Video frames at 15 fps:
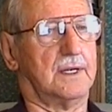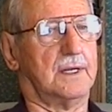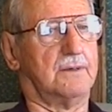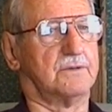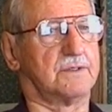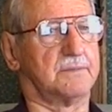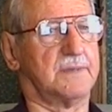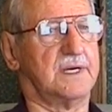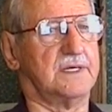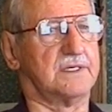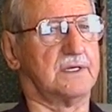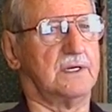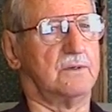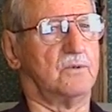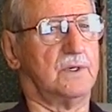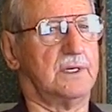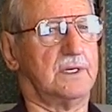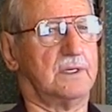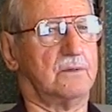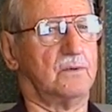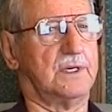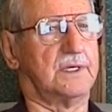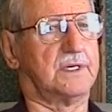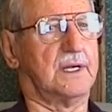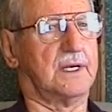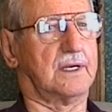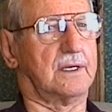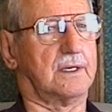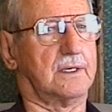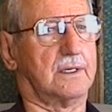it was amazing. We, we'd
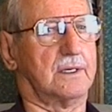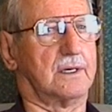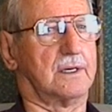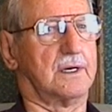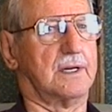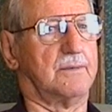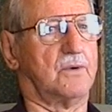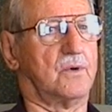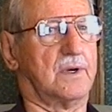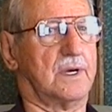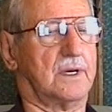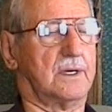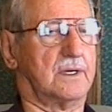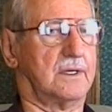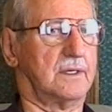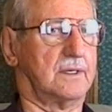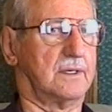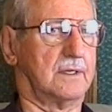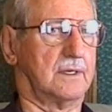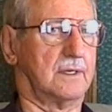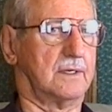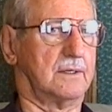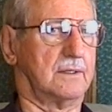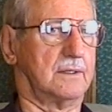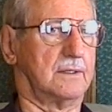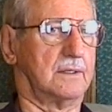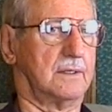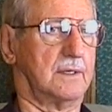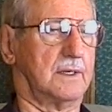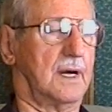take early morning
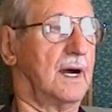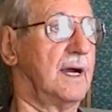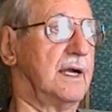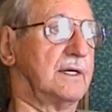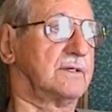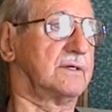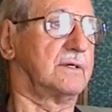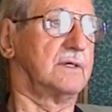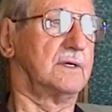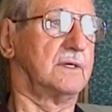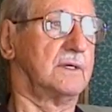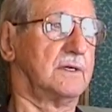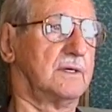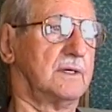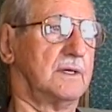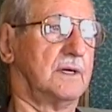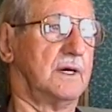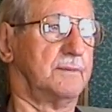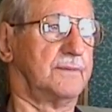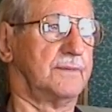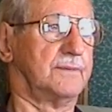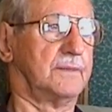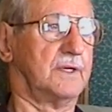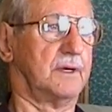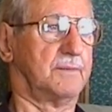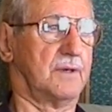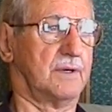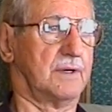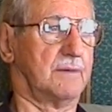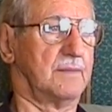hikes up
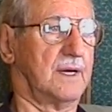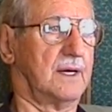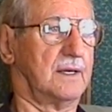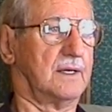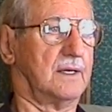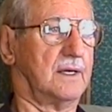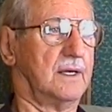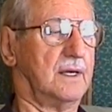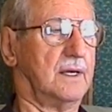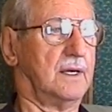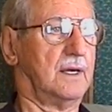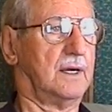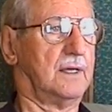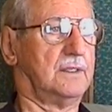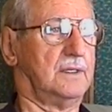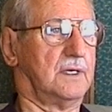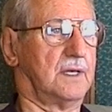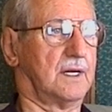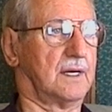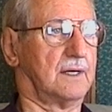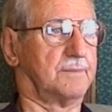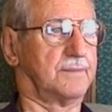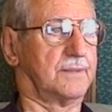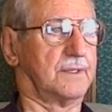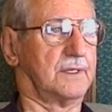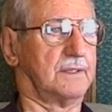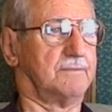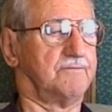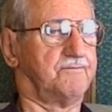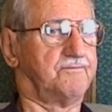on the mountain. And you get up uh,
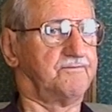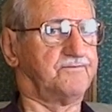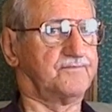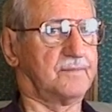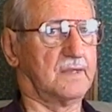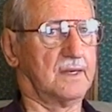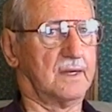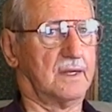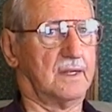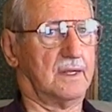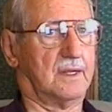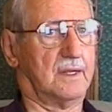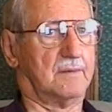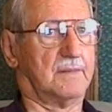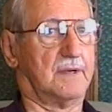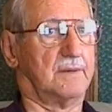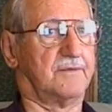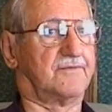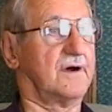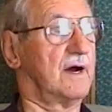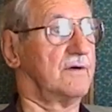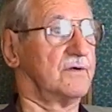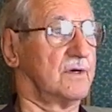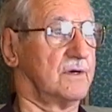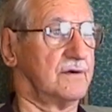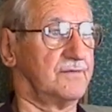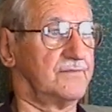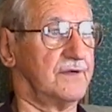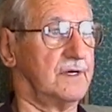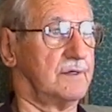maybe 500
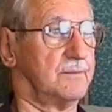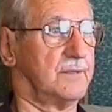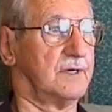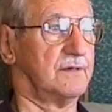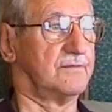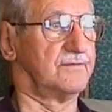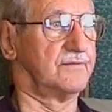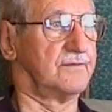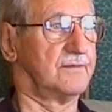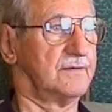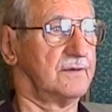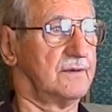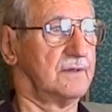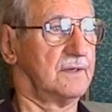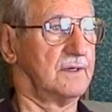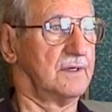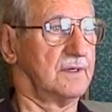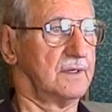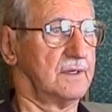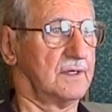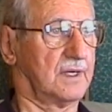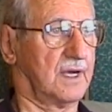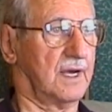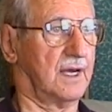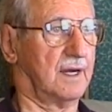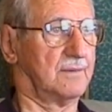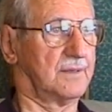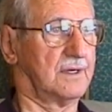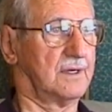feet above the camp